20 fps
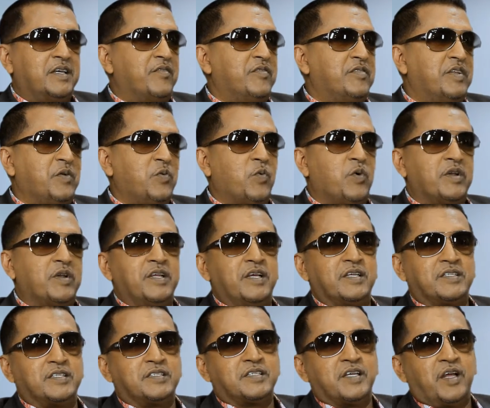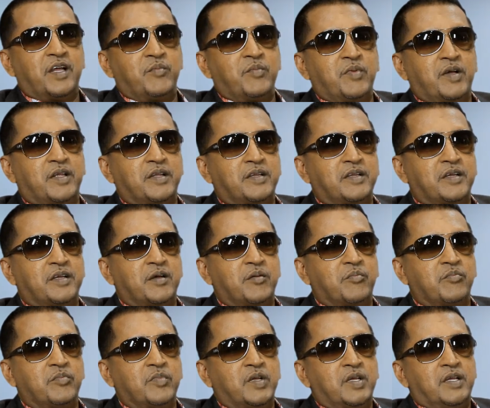everything one day at a time, and
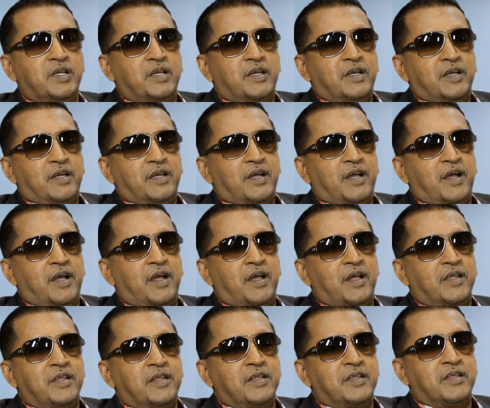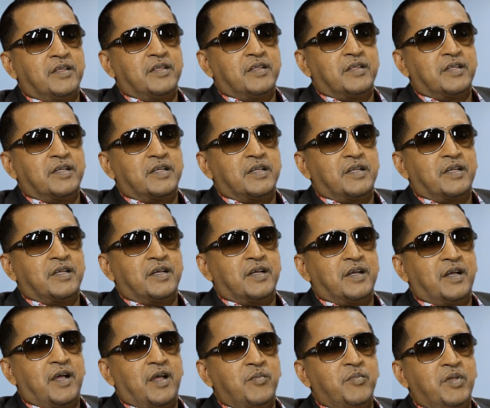I
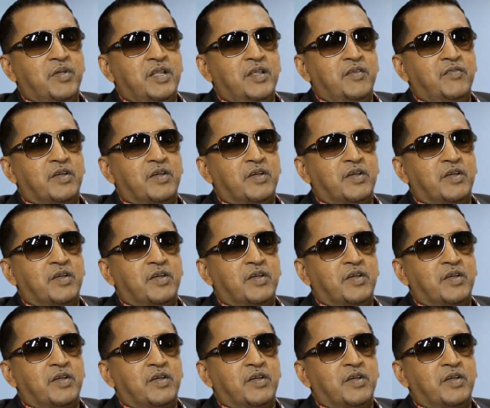believe